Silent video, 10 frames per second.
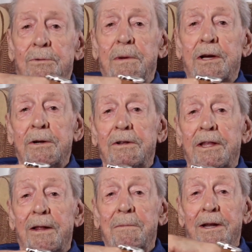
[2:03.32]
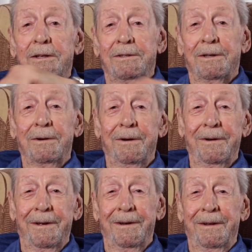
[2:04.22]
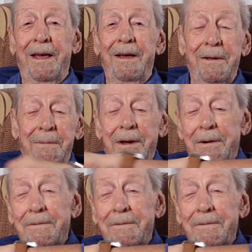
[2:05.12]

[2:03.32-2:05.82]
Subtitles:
be here in 10 minutes, you know. We'd be here